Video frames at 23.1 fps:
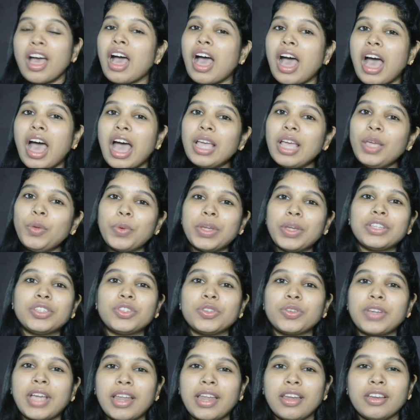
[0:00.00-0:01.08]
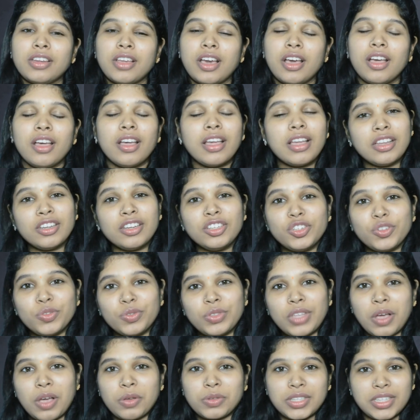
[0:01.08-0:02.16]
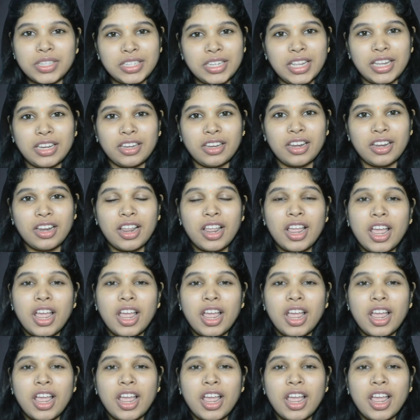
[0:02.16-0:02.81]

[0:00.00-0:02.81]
I went to Canada in 2010.